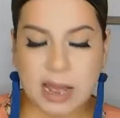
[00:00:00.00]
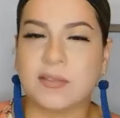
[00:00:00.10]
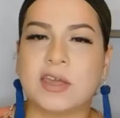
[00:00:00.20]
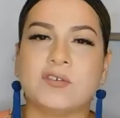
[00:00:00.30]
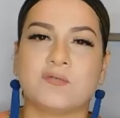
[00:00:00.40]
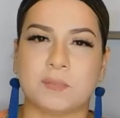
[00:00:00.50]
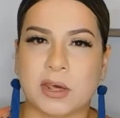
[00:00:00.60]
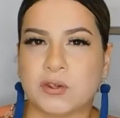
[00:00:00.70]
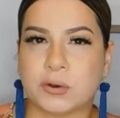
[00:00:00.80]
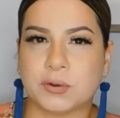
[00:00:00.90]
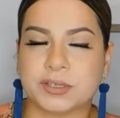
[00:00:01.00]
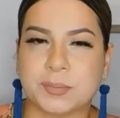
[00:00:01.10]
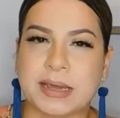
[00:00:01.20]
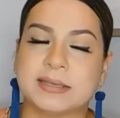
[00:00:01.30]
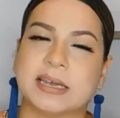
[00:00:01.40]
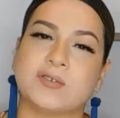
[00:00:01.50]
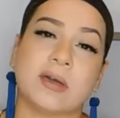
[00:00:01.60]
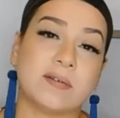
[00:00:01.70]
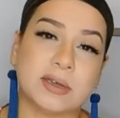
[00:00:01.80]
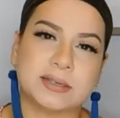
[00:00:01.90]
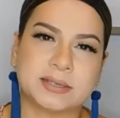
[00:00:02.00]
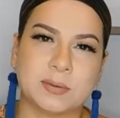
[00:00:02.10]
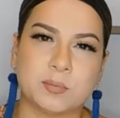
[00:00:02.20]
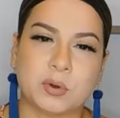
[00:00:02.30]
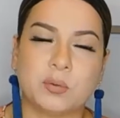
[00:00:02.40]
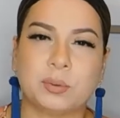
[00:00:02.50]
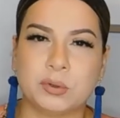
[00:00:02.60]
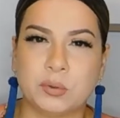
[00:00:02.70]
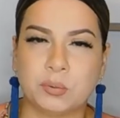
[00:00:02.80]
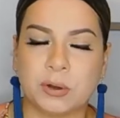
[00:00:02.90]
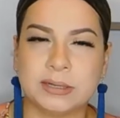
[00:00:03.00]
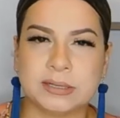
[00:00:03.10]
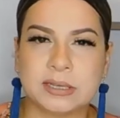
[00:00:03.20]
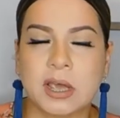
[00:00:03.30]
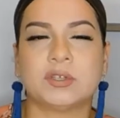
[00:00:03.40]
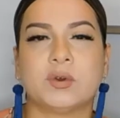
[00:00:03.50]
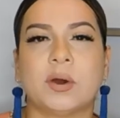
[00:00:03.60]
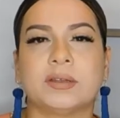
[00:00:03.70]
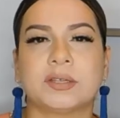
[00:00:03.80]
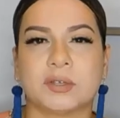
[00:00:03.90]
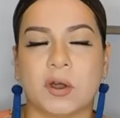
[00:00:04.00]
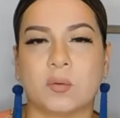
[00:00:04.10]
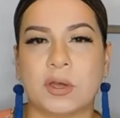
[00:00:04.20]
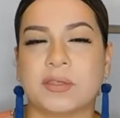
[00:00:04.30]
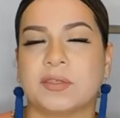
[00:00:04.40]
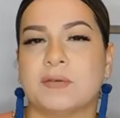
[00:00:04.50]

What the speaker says: that you've measured your space and you have a simple blueprint, you want to start with the